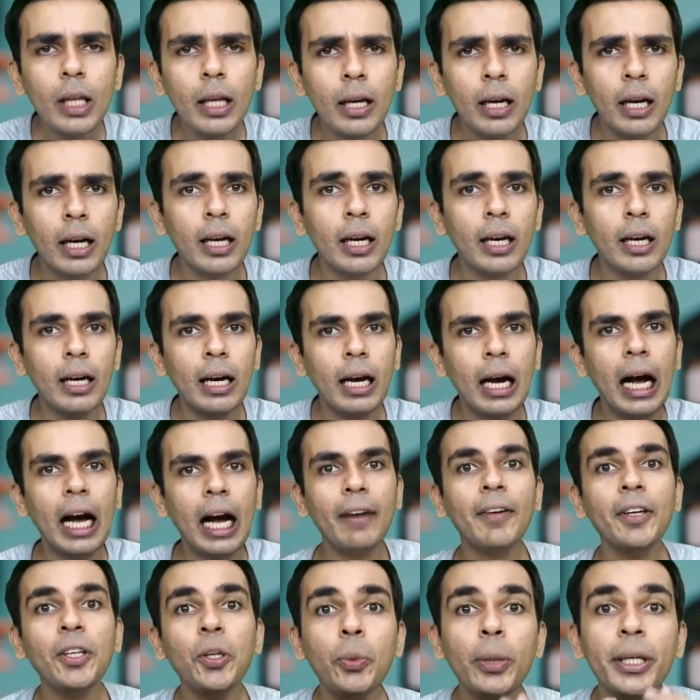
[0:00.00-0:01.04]
how
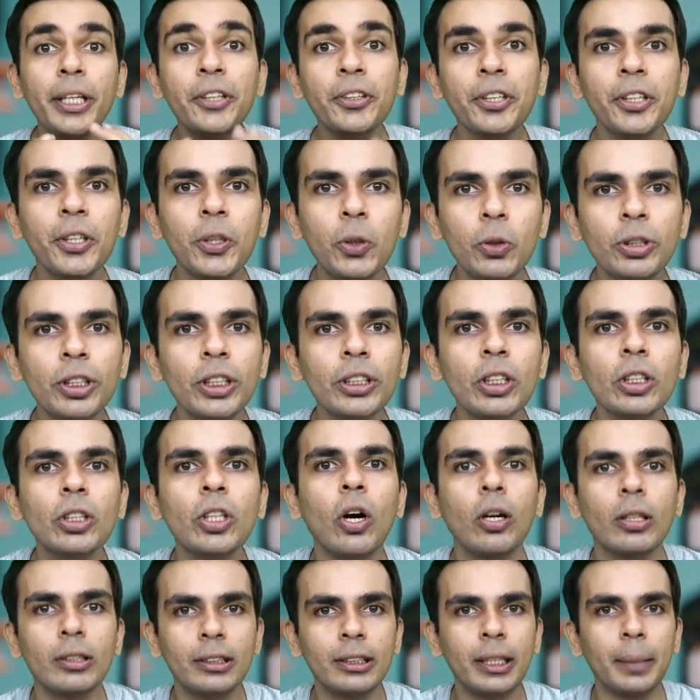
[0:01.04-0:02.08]
are you introducing a
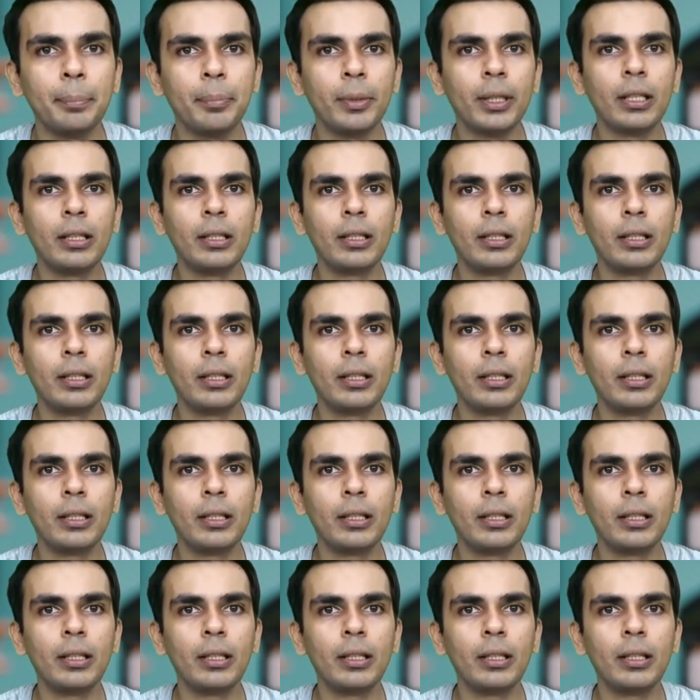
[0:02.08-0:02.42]
concept?